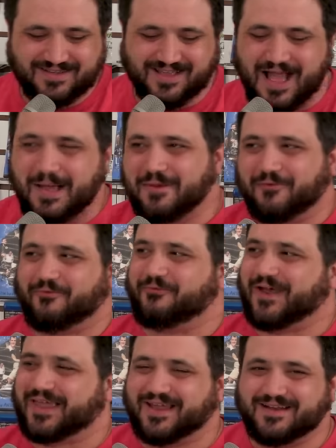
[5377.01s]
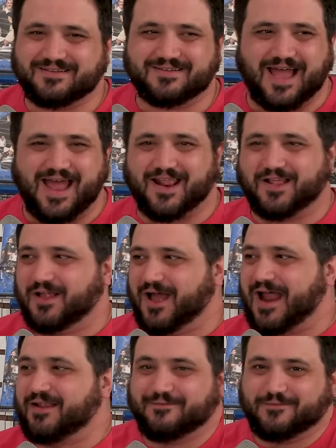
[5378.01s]
Like, I'm a fucking, I don't know.
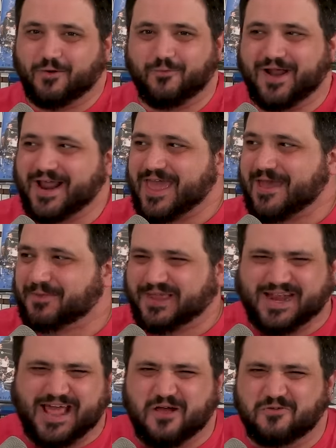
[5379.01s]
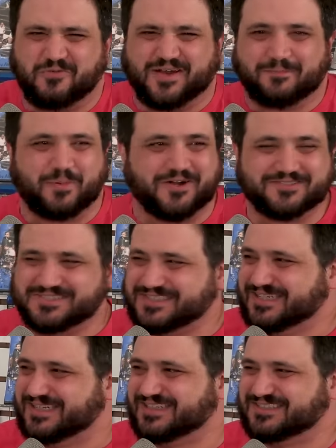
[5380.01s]
I don't even know what I am. Like an elf and a
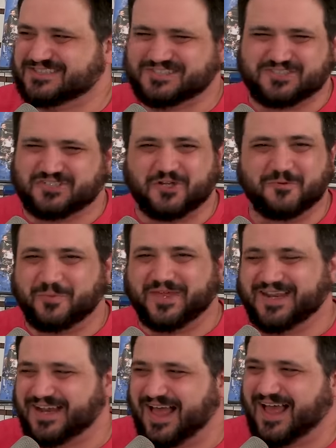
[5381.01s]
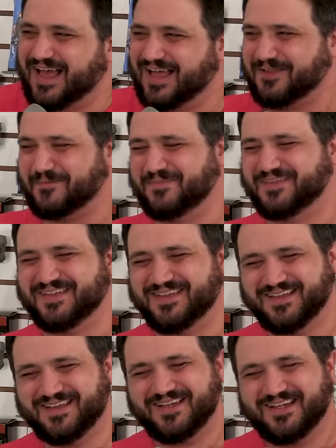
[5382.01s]
person. It's stupid.
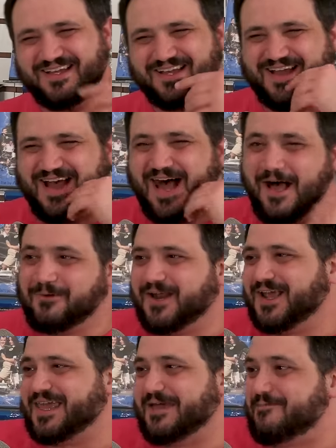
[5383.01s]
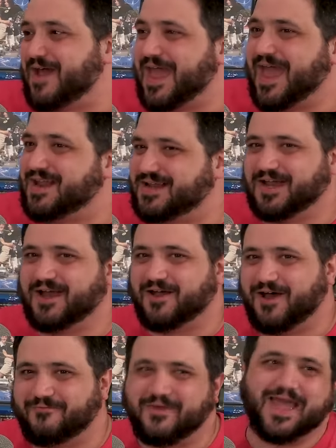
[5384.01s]
I'm going to get my head cut
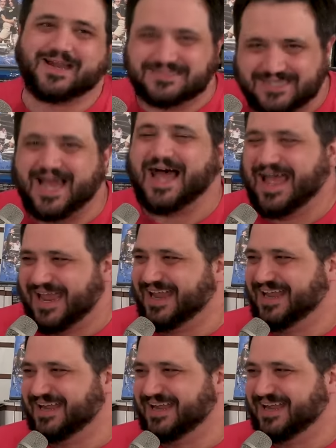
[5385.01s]
off and die.